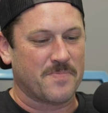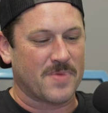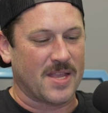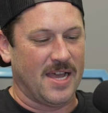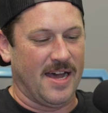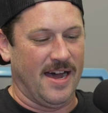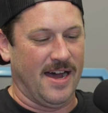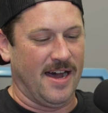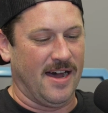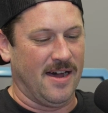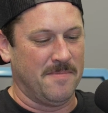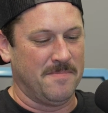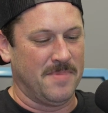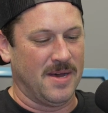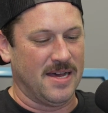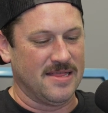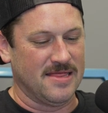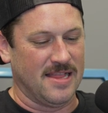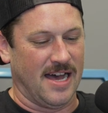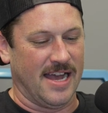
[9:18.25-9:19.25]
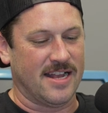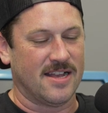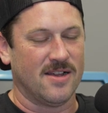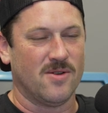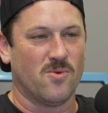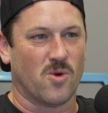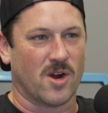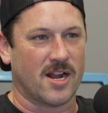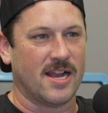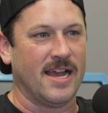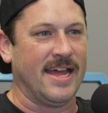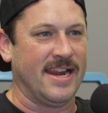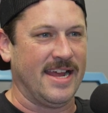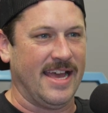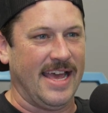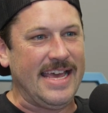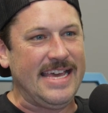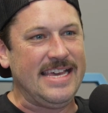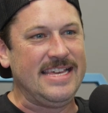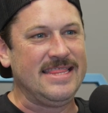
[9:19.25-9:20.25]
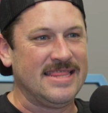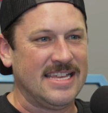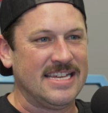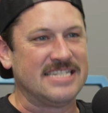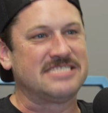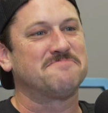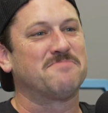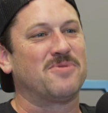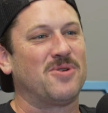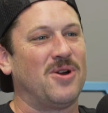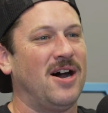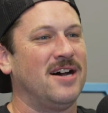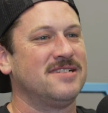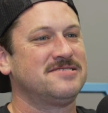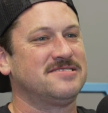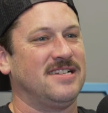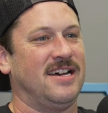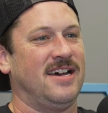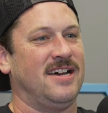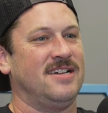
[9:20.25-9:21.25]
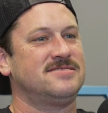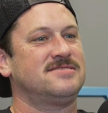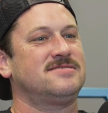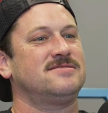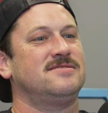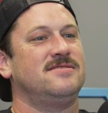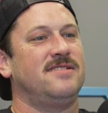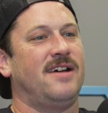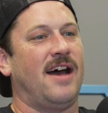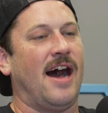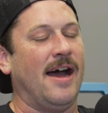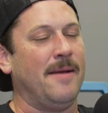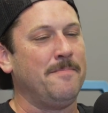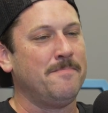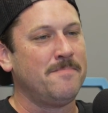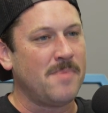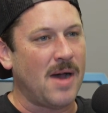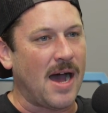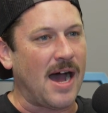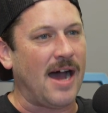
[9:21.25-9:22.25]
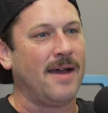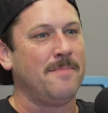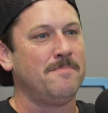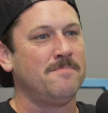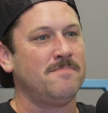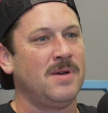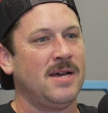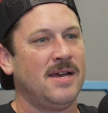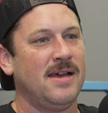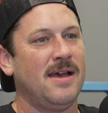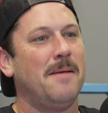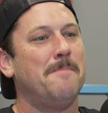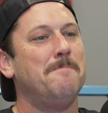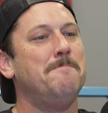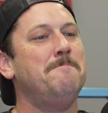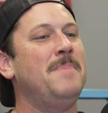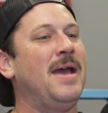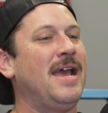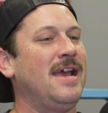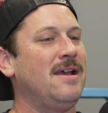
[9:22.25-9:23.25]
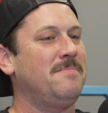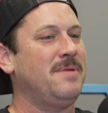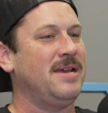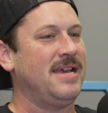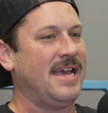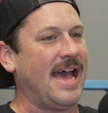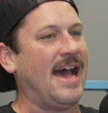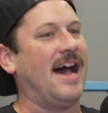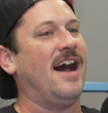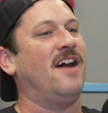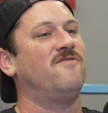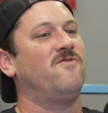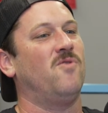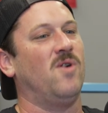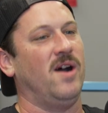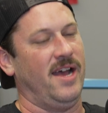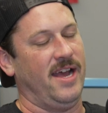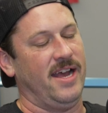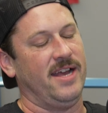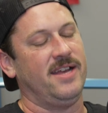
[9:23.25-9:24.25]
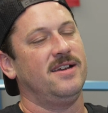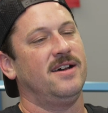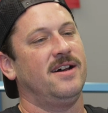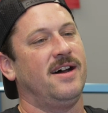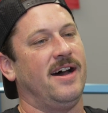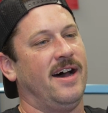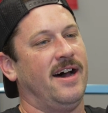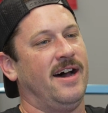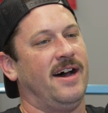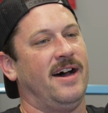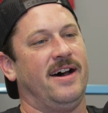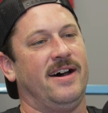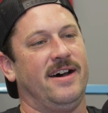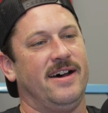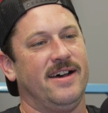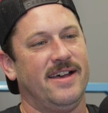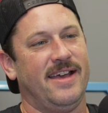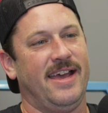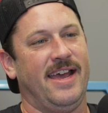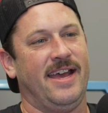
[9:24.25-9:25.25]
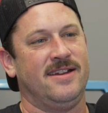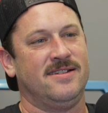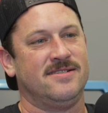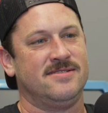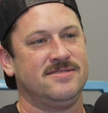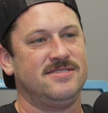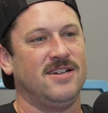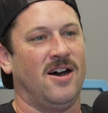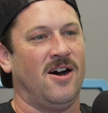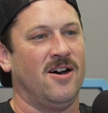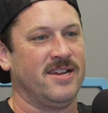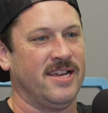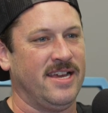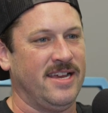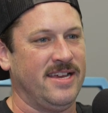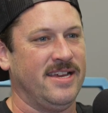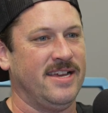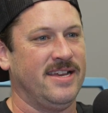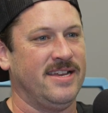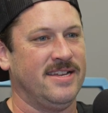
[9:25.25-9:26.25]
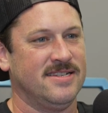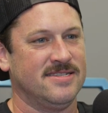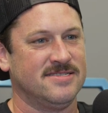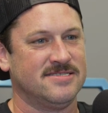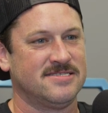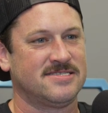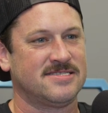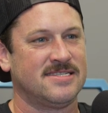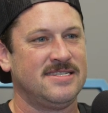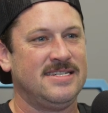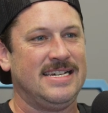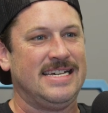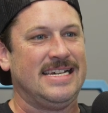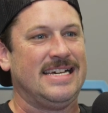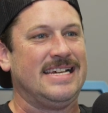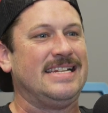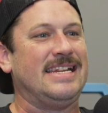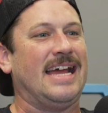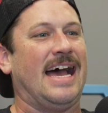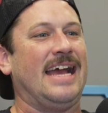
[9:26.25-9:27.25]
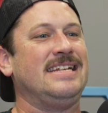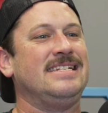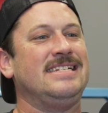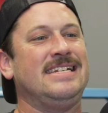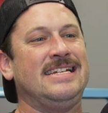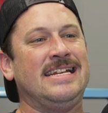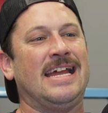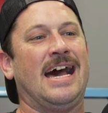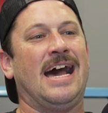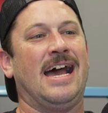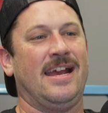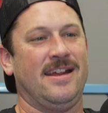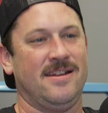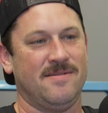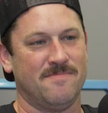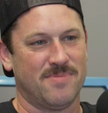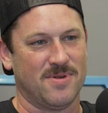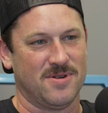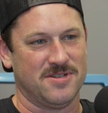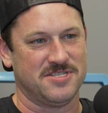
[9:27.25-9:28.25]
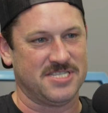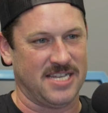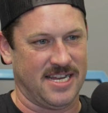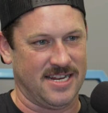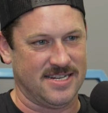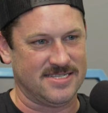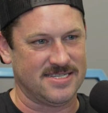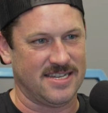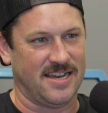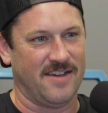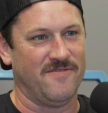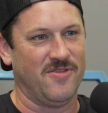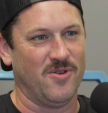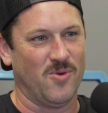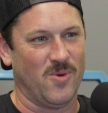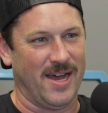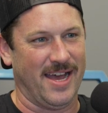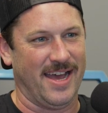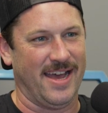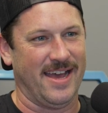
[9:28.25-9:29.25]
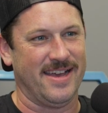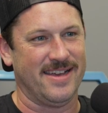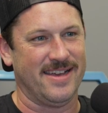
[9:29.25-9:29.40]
Like we're kind of in this process. I'm maybe halfway, and Donnie is 99% of the way.